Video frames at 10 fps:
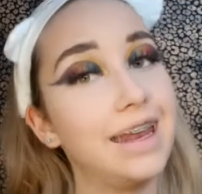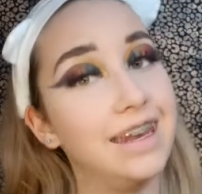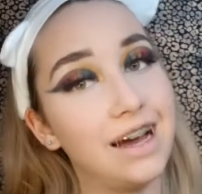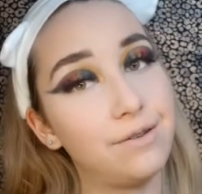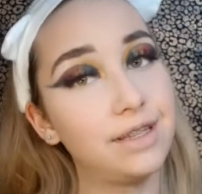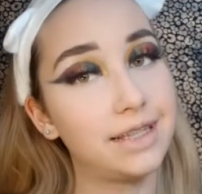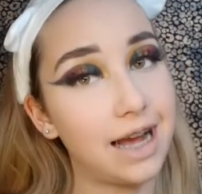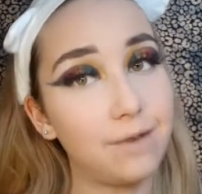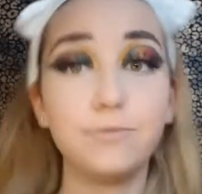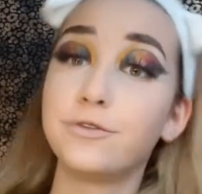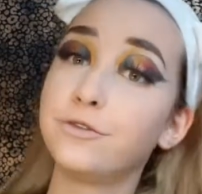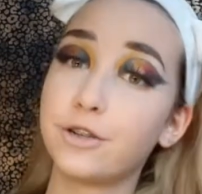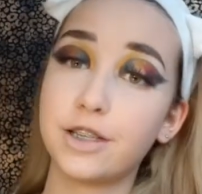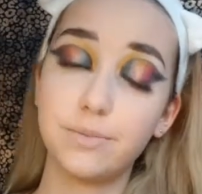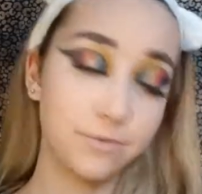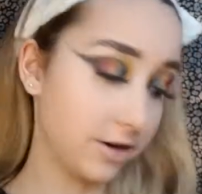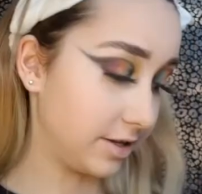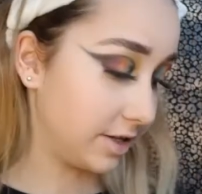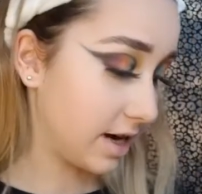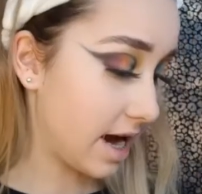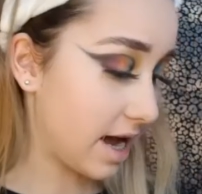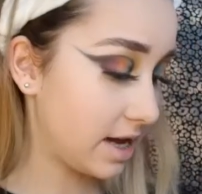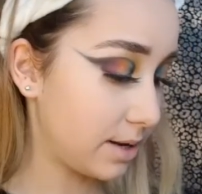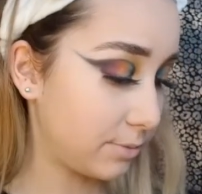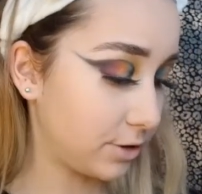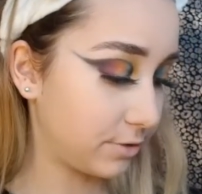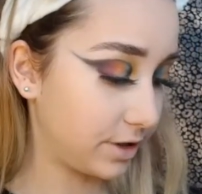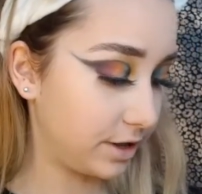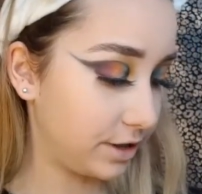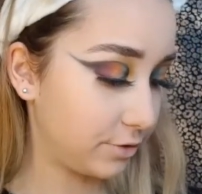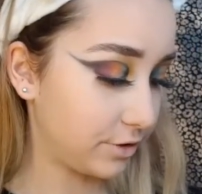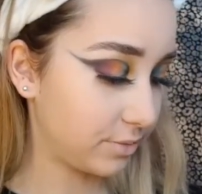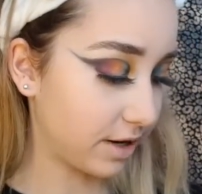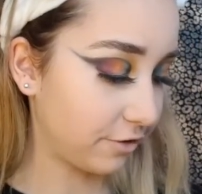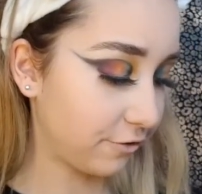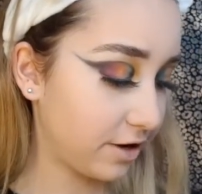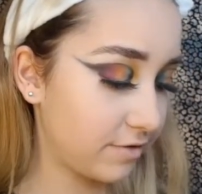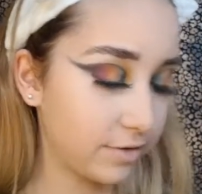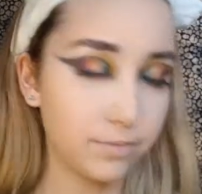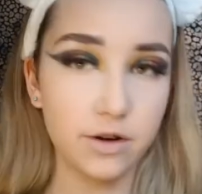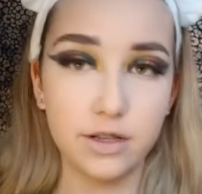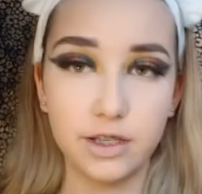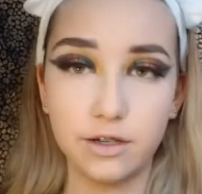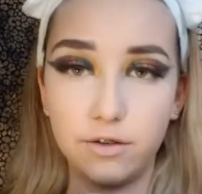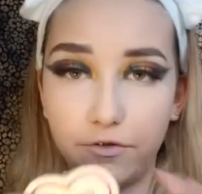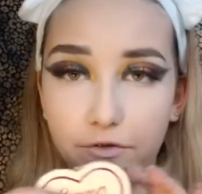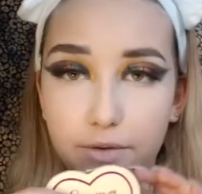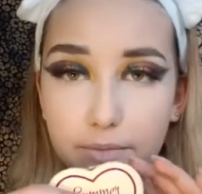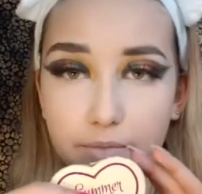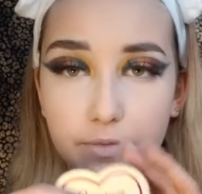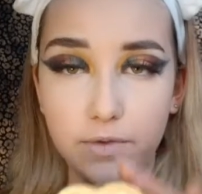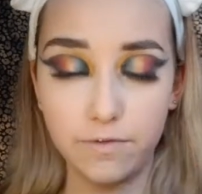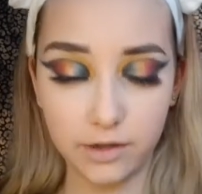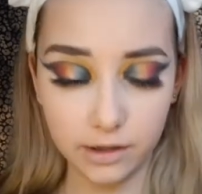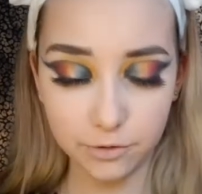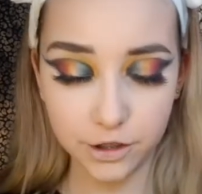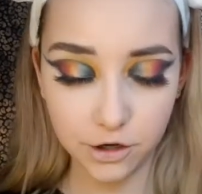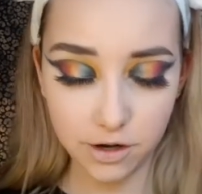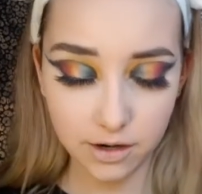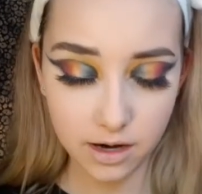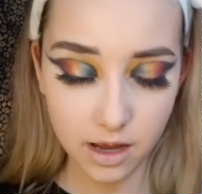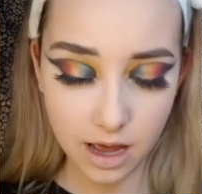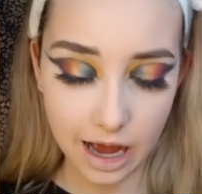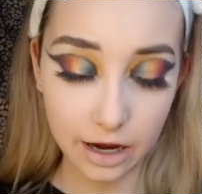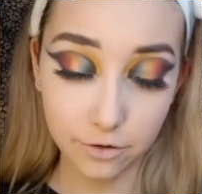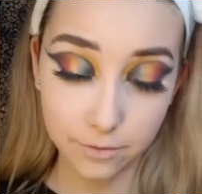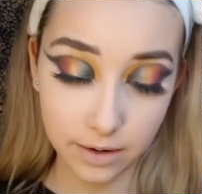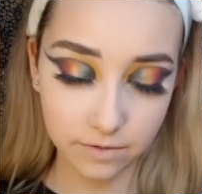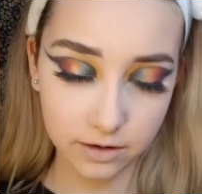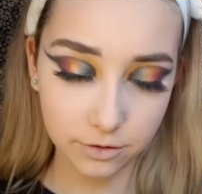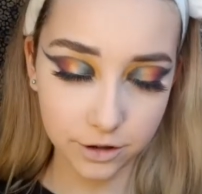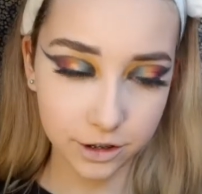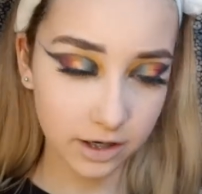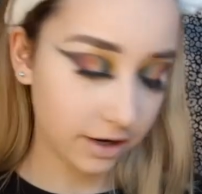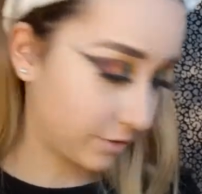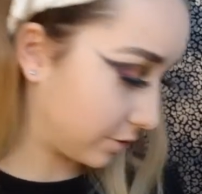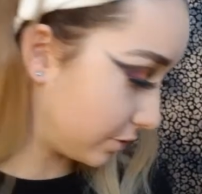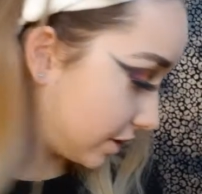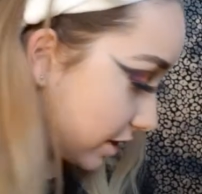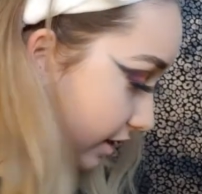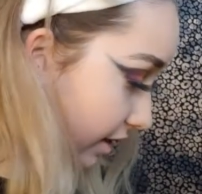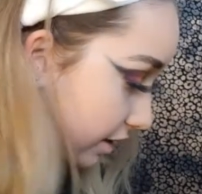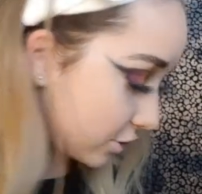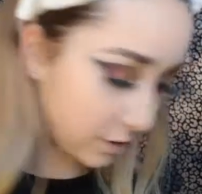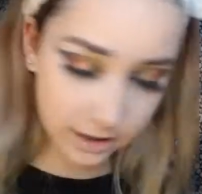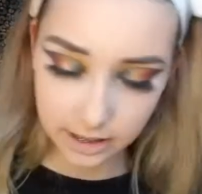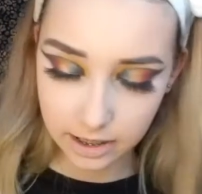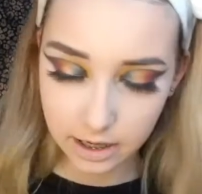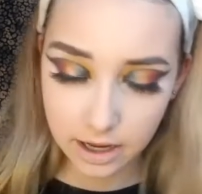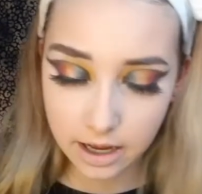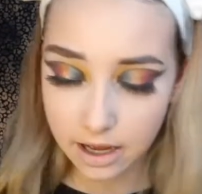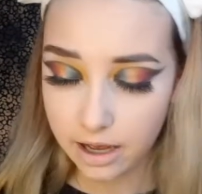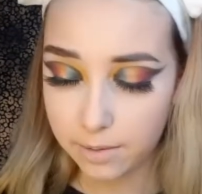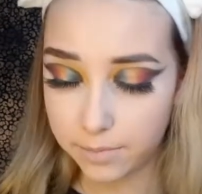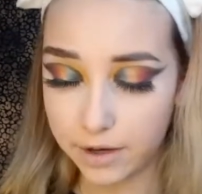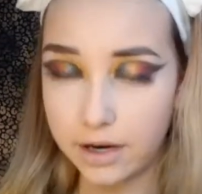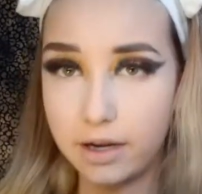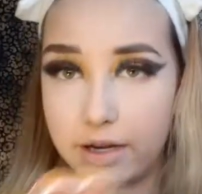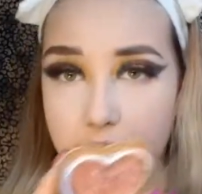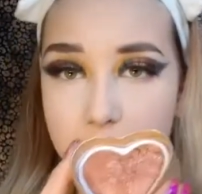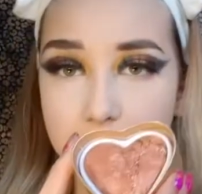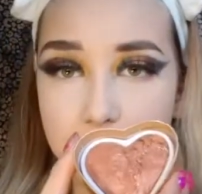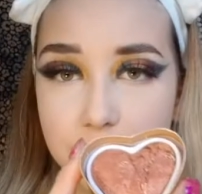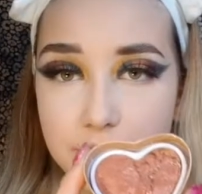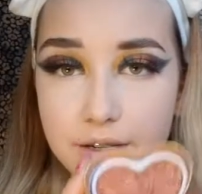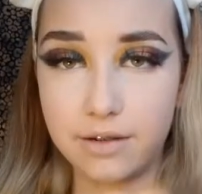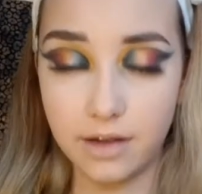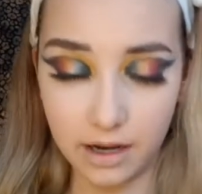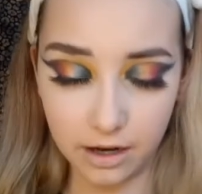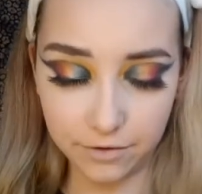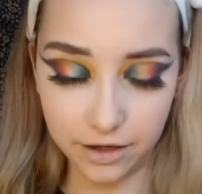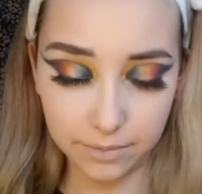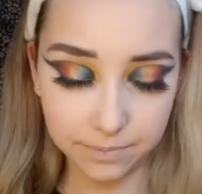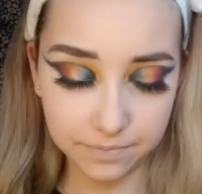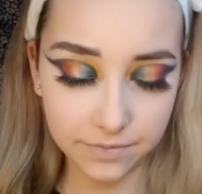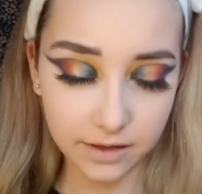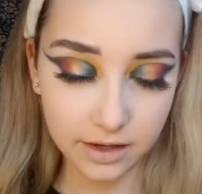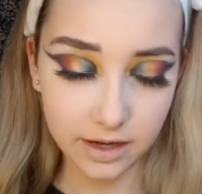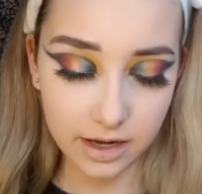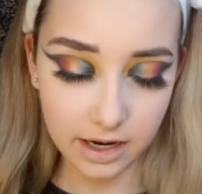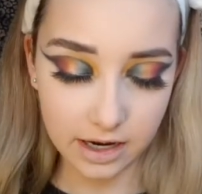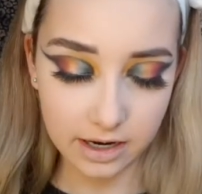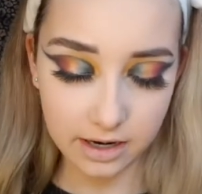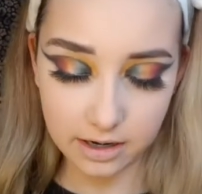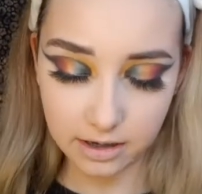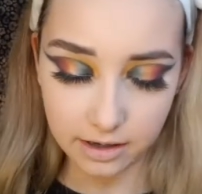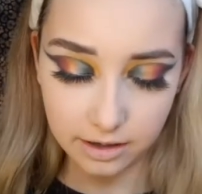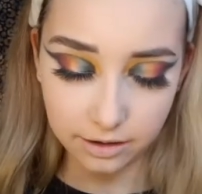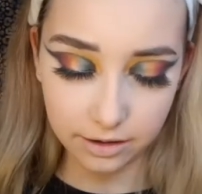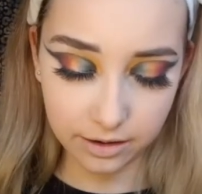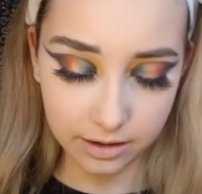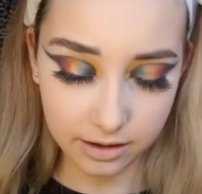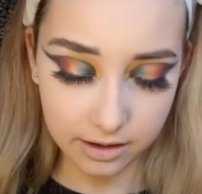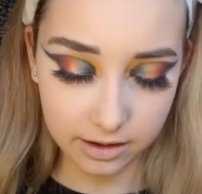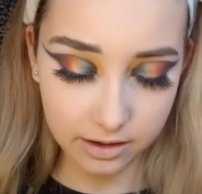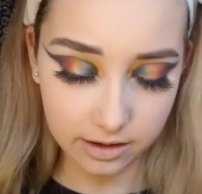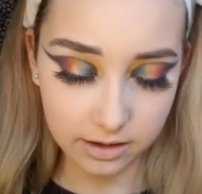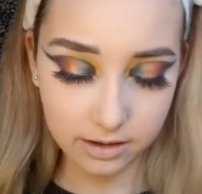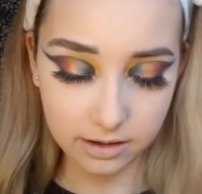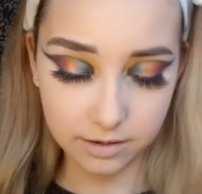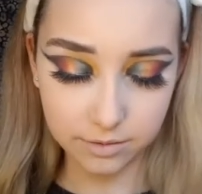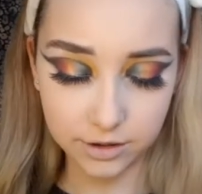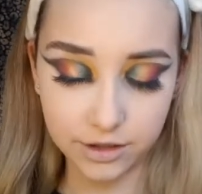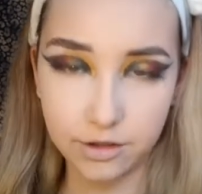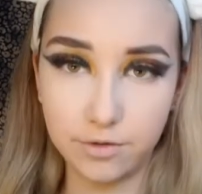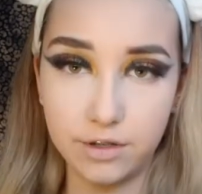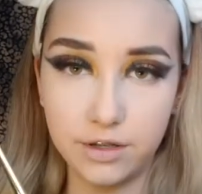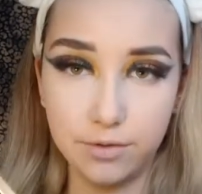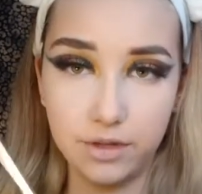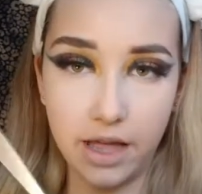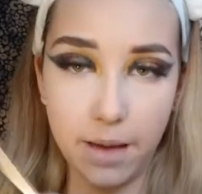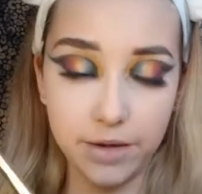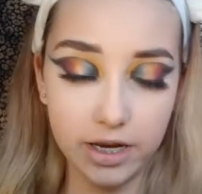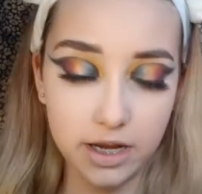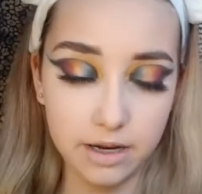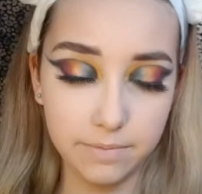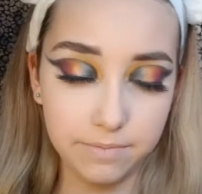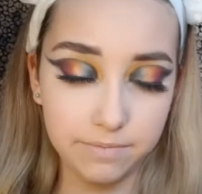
Now it's time for some bronzer. I am going to use my favorite bronzer from Revolution. I have Revolution, I have to say, actually. But it's just, I love it. And I'm just going to dab in it.